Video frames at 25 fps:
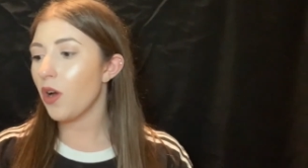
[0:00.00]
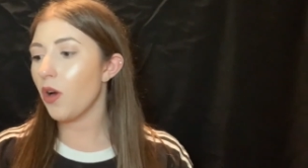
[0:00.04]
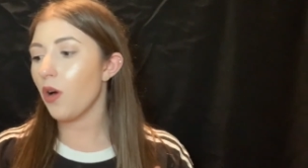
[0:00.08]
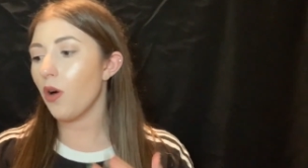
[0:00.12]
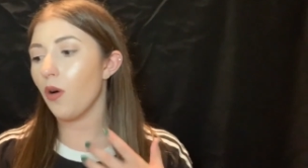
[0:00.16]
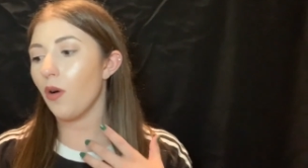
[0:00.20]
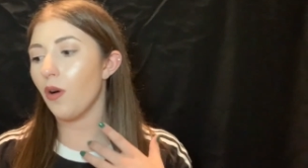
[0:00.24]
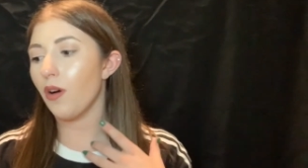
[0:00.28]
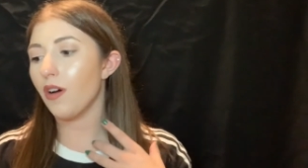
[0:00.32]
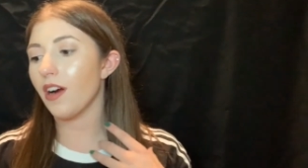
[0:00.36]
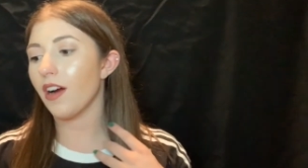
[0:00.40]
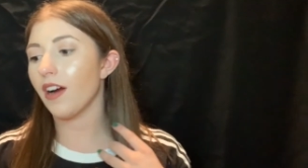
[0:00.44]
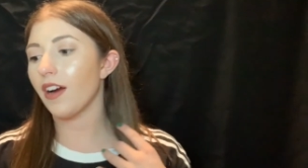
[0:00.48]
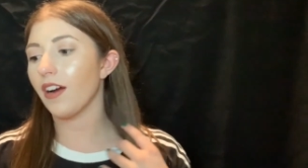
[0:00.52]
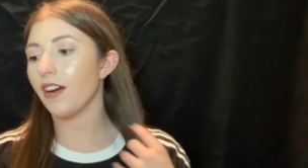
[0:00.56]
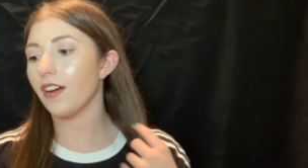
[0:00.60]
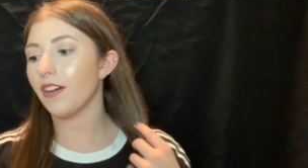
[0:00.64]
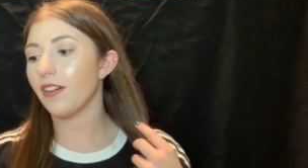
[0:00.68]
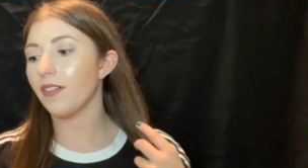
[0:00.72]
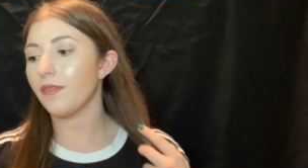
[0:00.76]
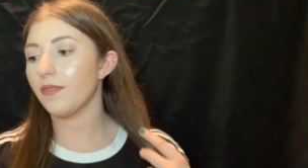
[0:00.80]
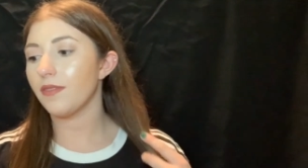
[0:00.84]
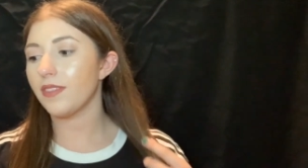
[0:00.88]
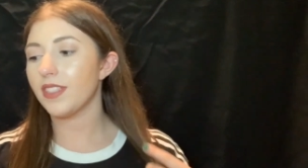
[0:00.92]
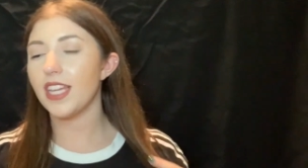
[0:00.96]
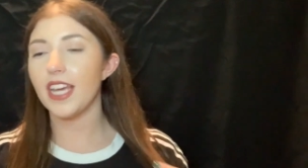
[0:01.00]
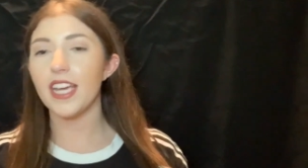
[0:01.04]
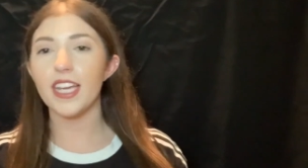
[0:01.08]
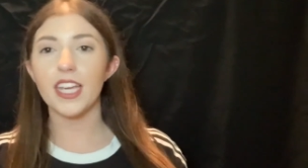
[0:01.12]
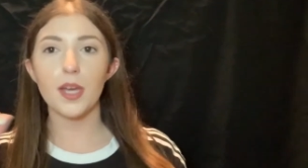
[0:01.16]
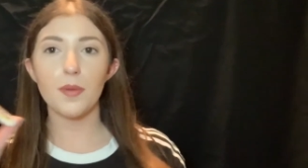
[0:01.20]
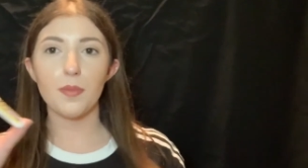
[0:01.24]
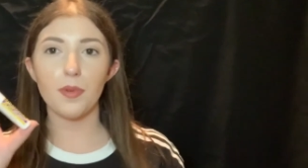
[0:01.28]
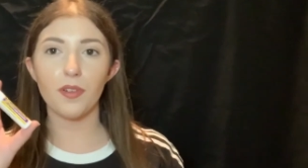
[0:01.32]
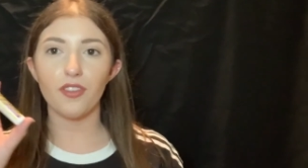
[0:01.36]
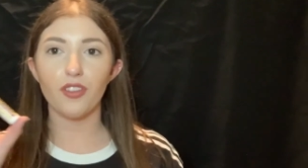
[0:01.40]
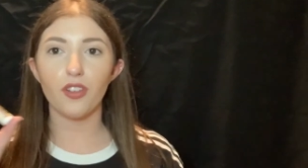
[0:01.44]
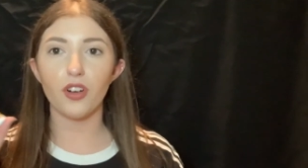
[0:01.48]
or take
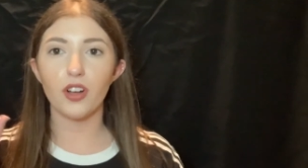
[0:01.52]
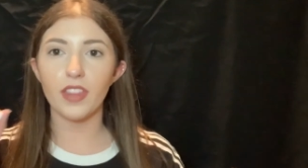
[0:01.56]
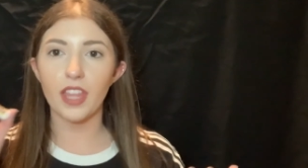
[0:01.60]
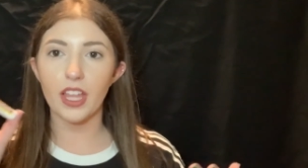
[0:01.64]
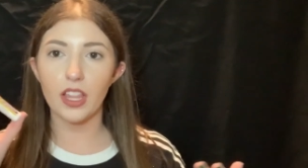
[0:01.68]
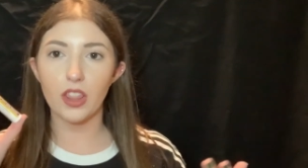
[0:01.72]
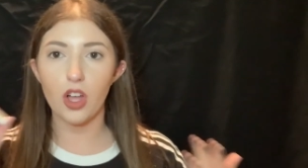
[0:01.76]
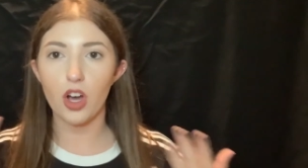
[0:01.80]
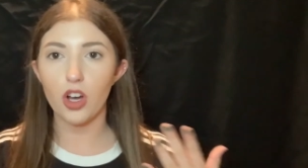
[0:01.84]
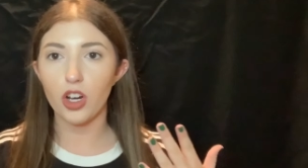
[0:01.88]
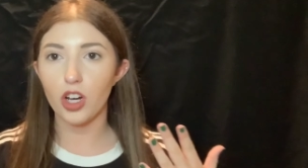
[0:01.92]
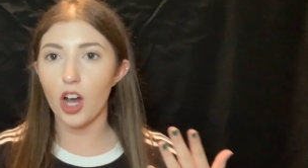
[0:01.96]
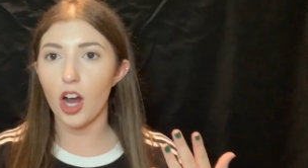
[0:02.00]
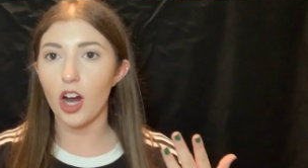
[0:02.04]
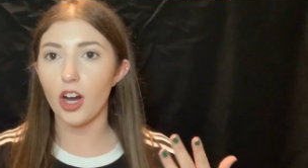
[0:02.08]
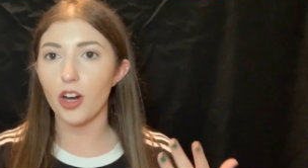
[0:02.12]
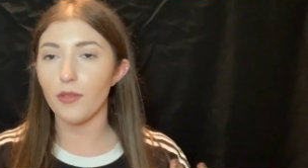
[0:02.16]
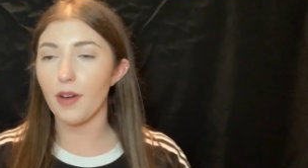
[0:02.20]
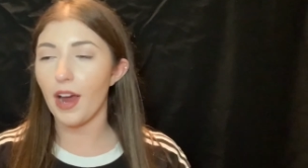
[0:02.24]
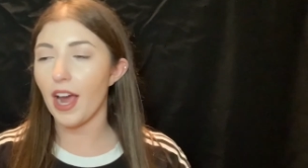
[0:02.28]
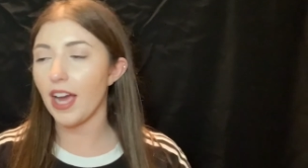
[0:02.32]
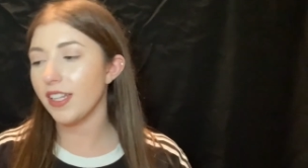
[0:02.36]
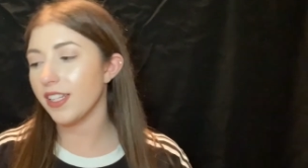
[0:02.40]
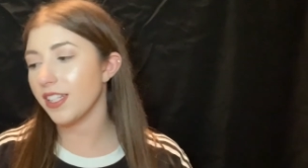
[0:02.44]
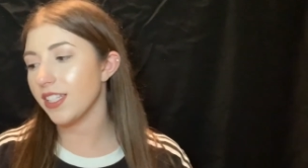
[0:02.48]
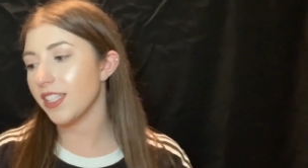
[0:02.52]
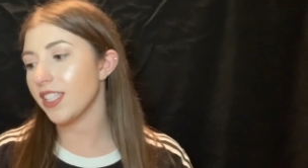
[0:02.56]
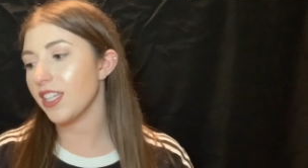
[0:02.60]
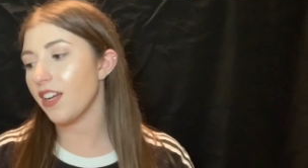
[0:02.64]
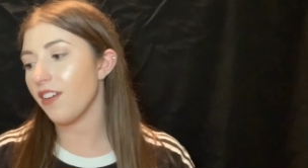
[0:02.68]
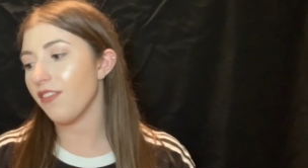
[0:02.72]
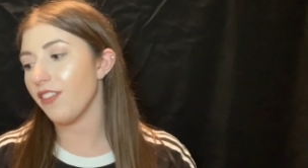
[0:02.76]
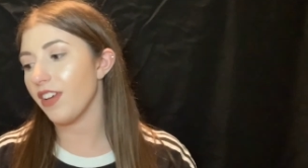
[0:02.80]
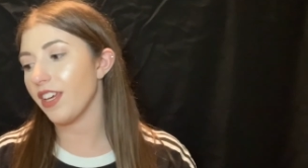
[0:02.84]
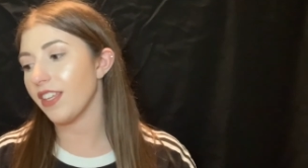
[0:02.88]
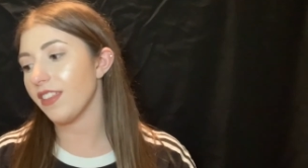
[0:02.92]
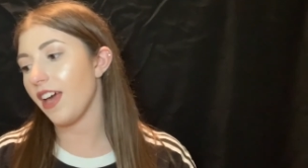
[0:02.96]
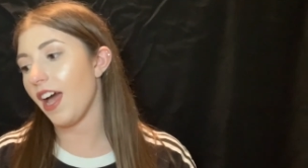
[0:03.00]
it before like long car rides and
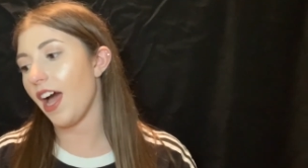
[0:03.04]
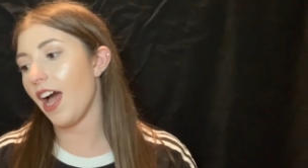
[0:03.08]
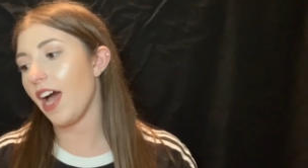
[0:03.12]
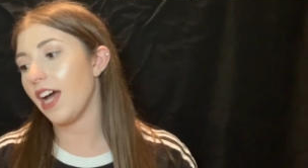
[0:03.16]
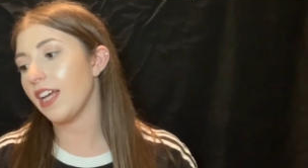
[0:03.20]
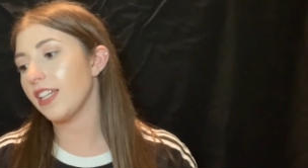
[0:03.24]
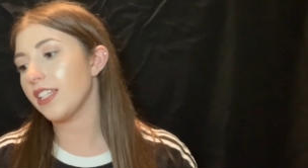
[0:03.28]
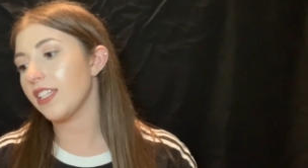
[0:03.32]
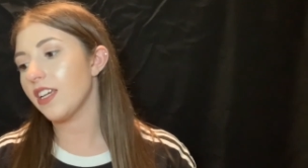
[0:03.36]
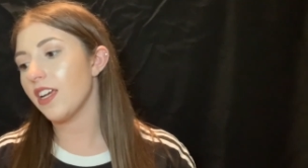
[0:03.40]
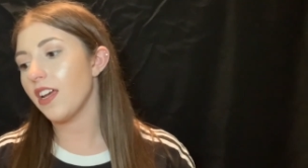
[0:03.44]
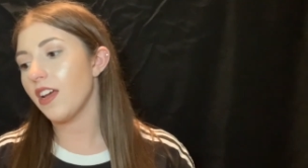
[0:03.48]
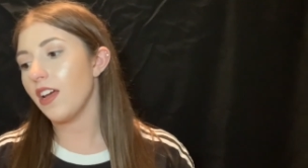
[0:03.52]
stuff like that.